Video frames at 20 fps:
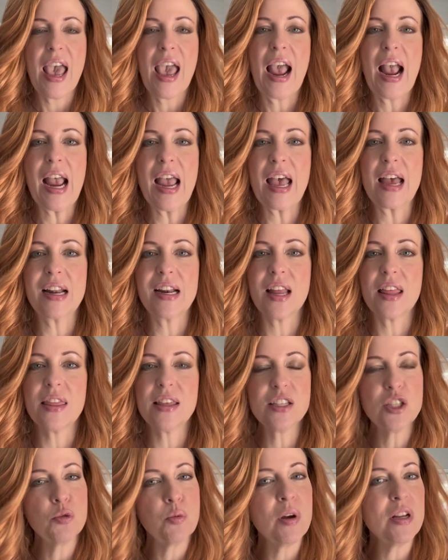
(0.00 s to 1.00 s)
and
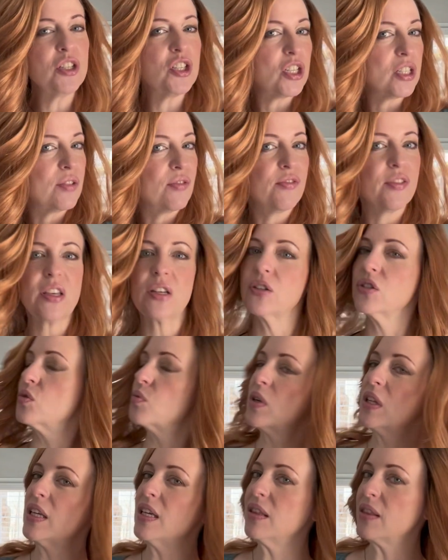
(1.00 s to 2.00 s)
this one just feels
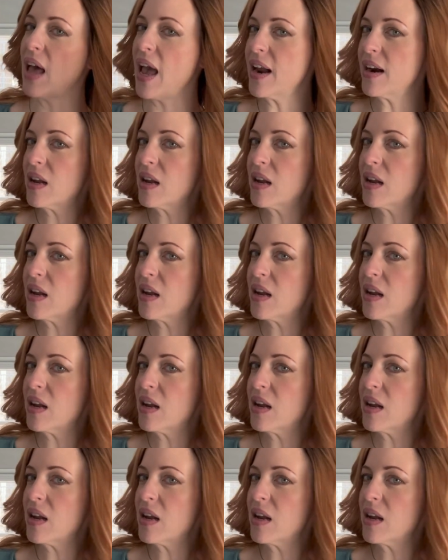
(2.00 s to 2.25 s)
really light